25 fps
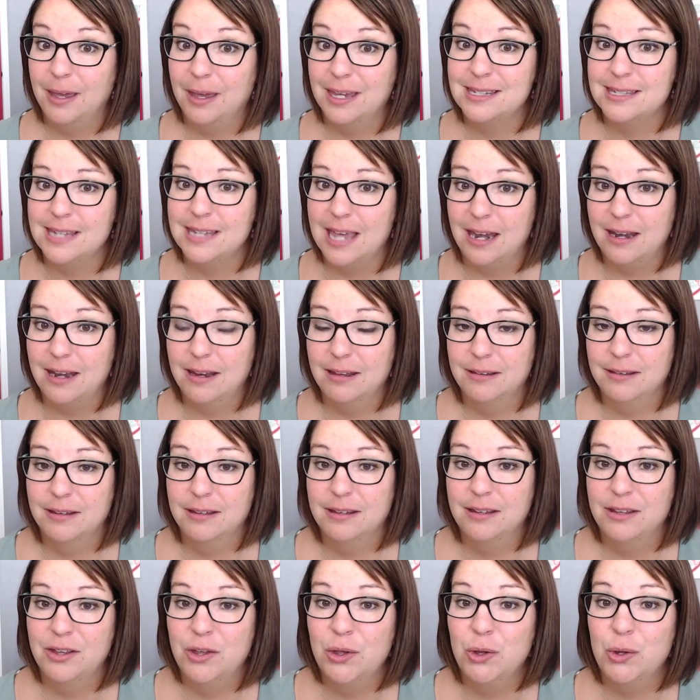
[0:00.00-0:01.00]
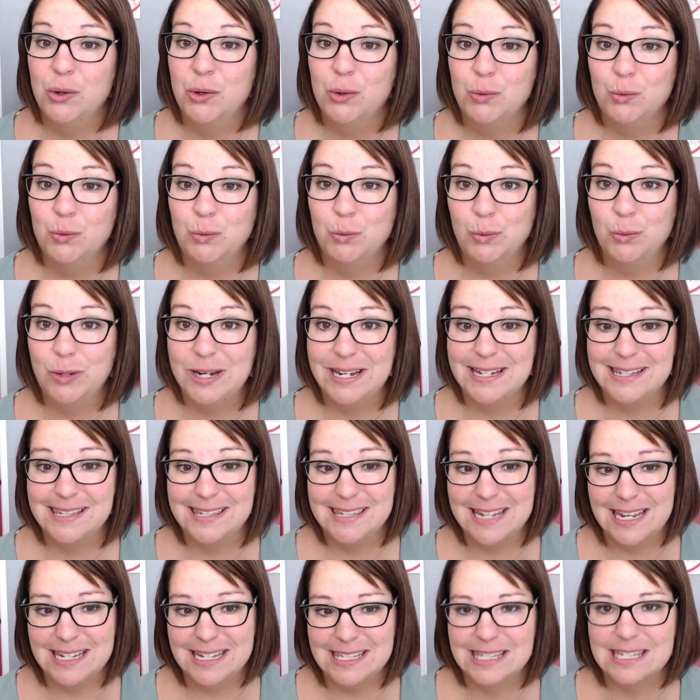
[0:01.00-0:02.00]
I said
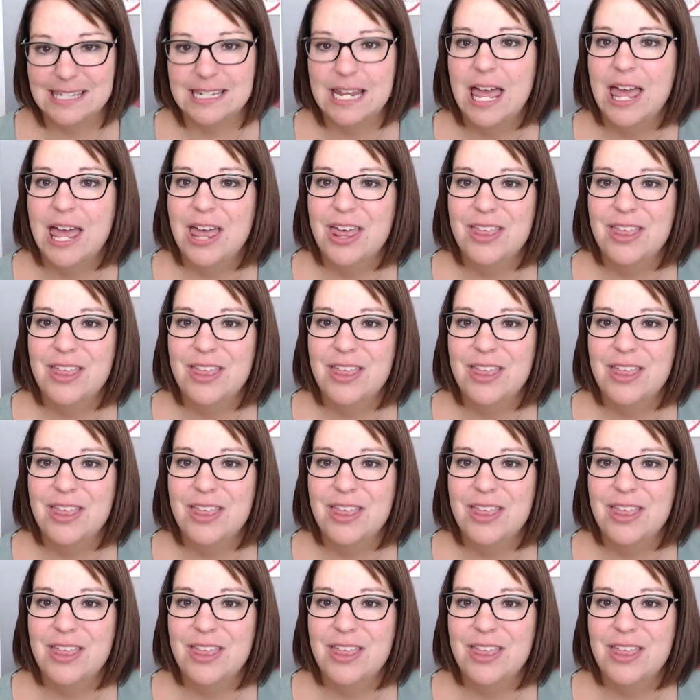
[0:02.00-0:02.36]
resist